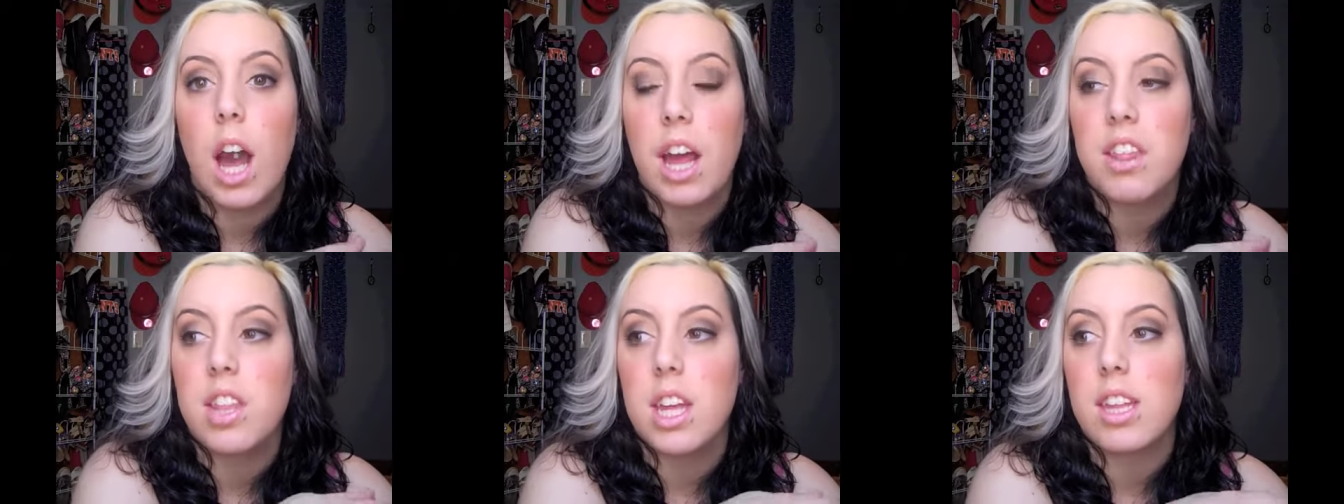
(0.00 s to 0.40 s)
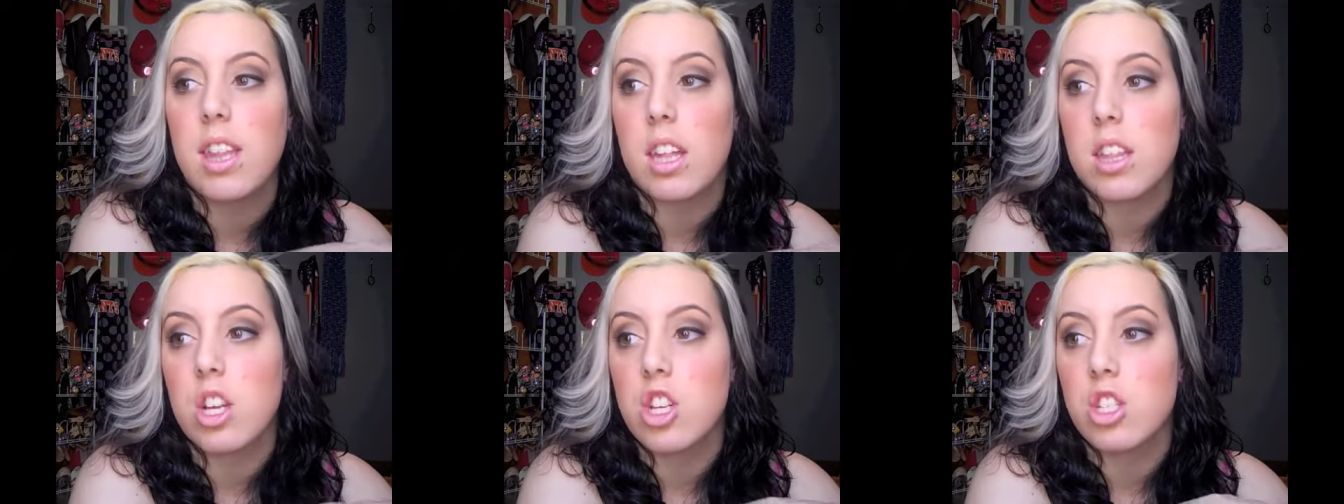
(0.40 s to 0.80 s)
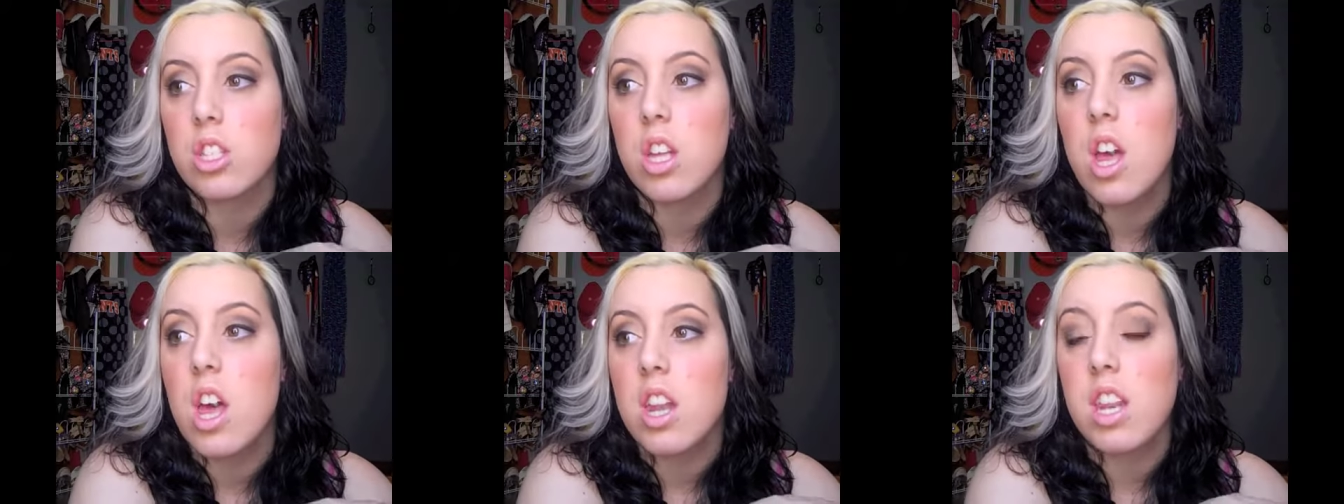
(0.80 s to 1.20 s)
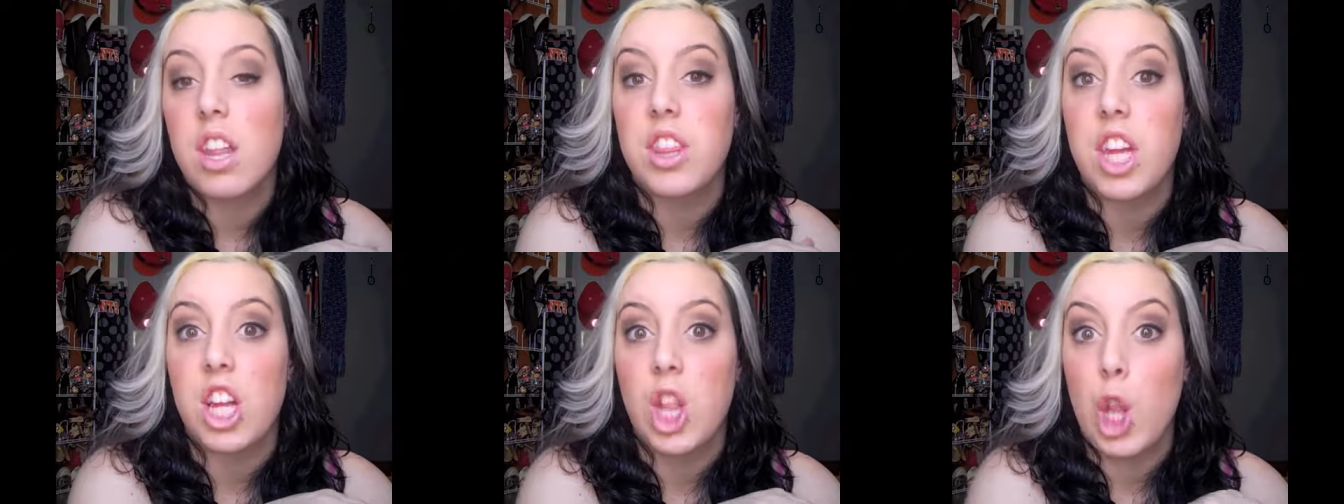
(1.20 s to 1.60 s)
I think that there's
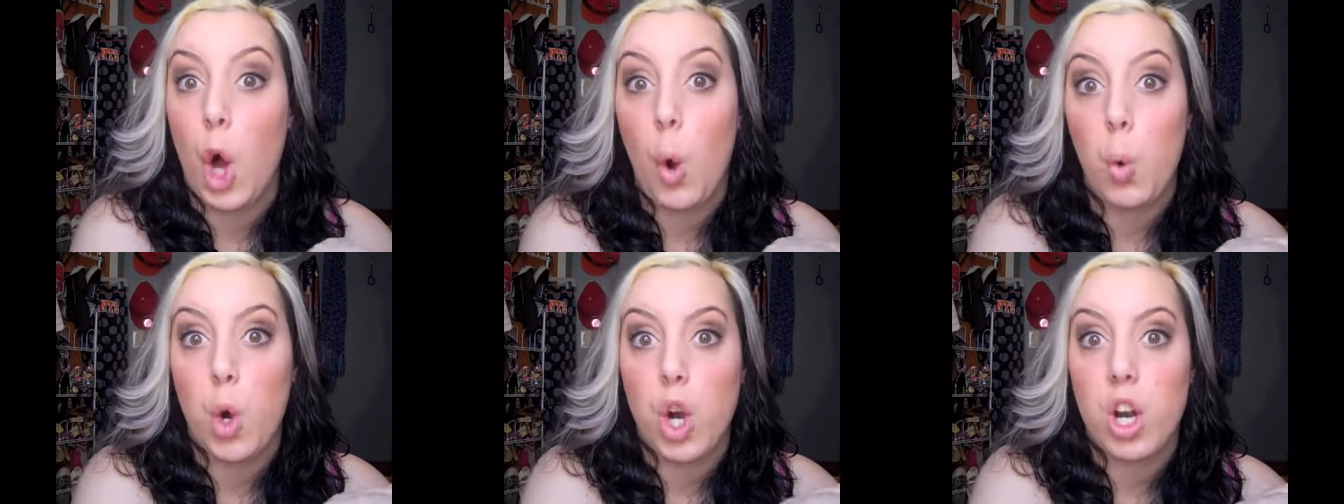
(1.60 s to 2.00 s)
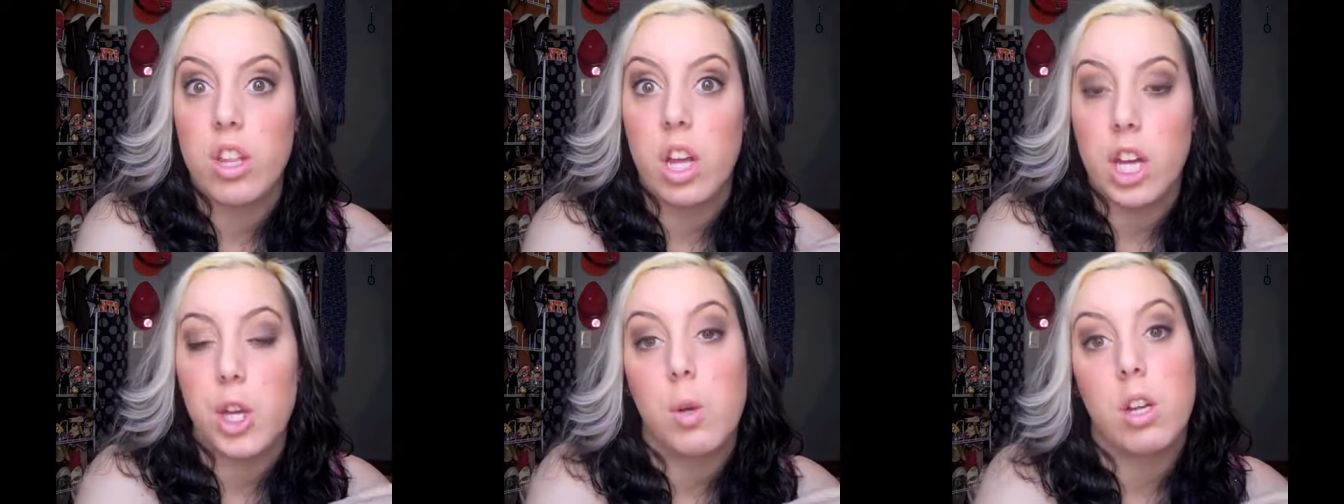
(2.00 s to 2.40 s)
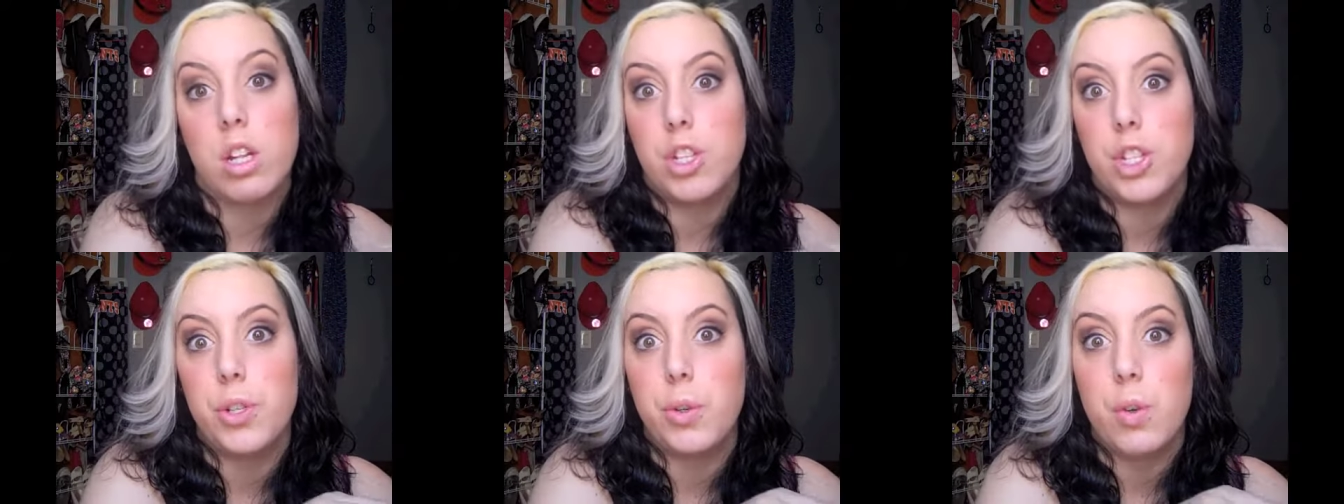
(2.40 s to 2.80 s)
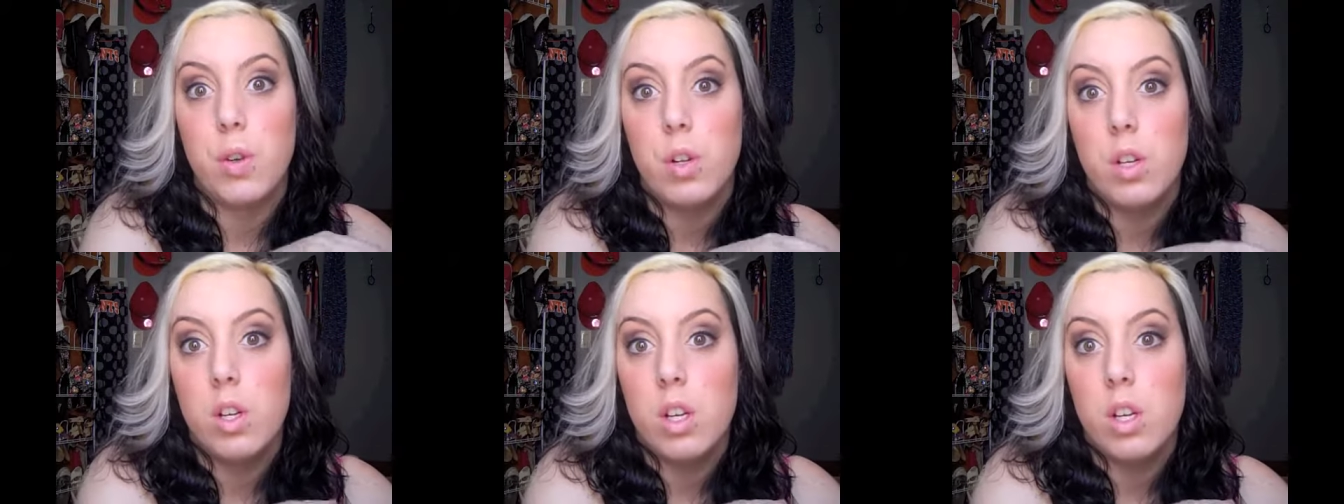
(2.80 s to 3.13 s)
nothing lower that you can do